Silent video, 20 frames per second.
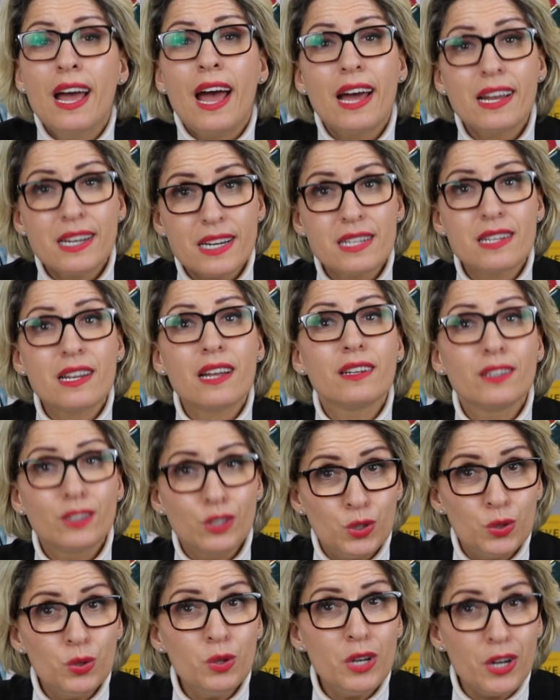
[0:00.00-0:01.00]
And
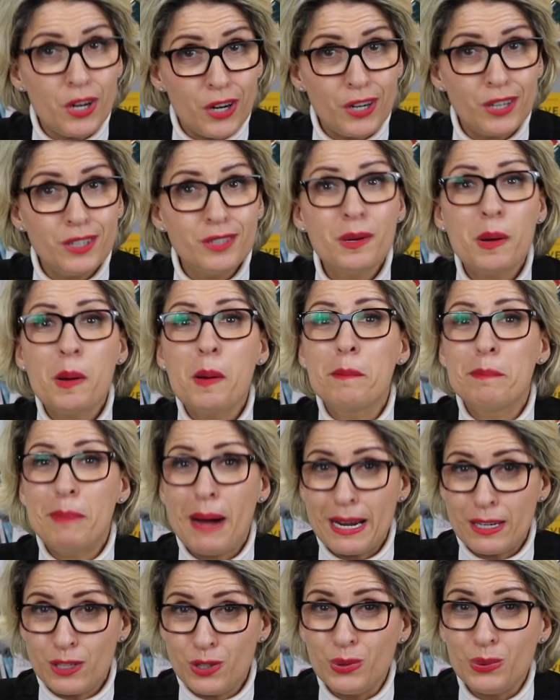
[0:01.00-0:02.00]
you learn
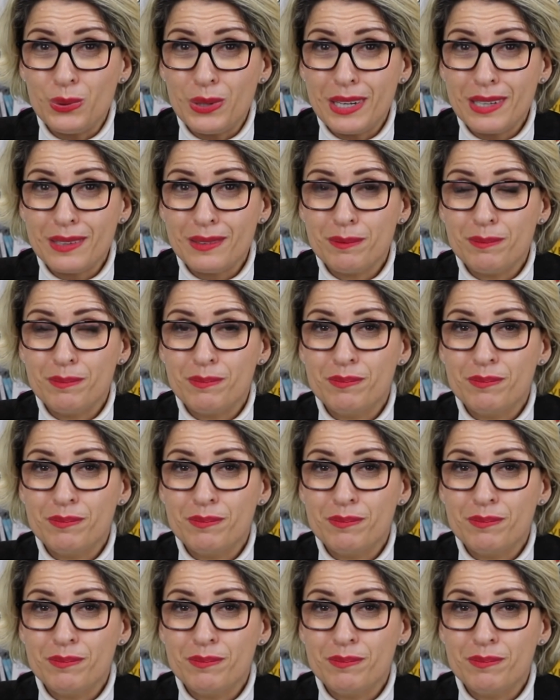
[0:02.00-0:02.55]
by doing.